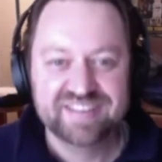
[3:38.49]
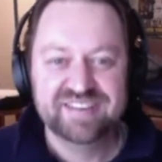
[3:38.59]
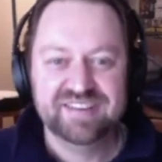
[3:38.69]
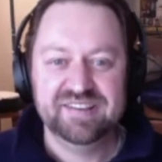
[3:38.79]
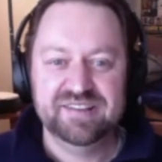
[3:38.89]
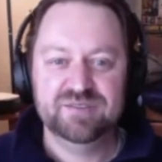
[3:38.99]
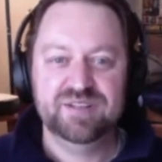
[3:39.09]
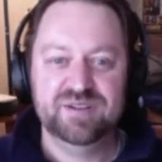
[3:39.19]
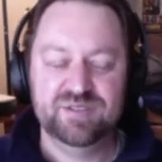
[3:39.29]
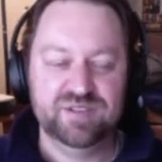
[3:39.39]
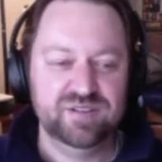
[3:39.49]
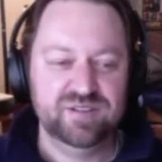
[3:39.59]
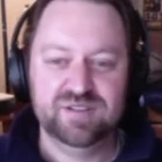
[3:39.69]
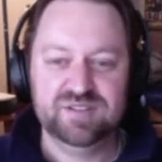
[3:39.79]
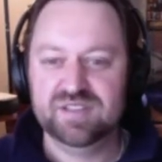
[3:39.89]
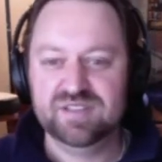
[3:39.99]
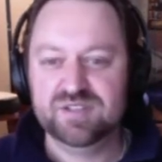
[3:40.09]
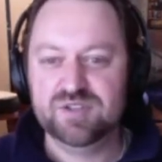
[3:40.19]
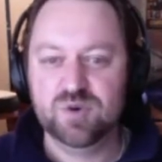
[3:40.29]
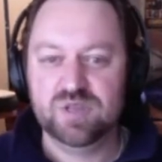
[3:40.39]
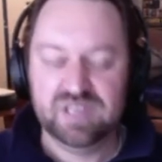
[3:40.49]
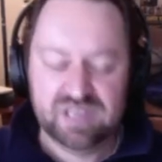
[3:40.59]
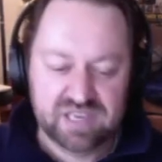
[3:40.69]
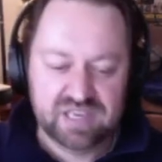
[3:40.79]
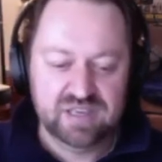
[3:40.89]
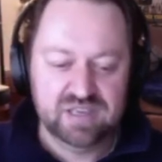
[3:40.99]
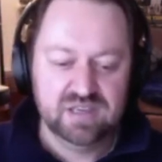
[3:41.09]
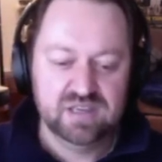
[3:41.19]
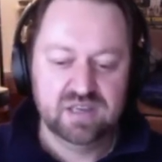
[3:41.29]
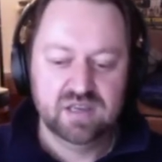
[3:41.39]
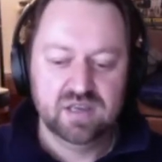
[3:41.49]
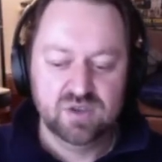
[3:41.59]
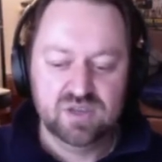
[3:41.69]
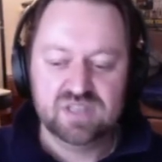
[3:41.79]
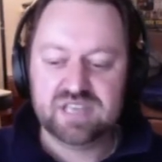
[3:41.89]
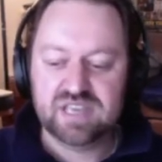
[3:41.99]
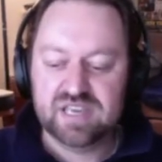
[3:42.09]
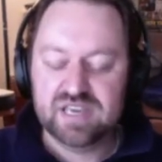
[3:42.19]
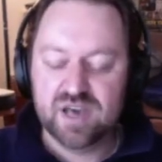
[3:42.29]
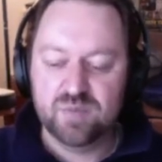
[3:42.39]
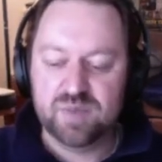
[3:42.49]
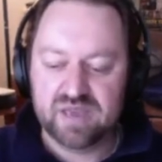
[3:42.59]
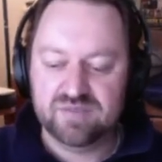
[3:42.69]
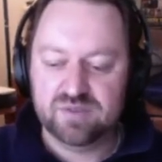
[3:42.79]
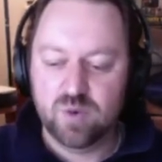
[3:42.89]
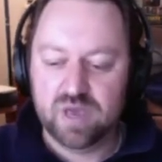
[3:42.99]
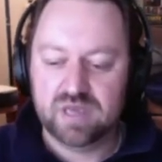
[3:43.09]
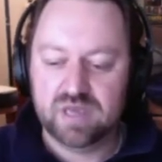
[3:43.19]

Yeah. There's nothing to it. You can say he helped pave the way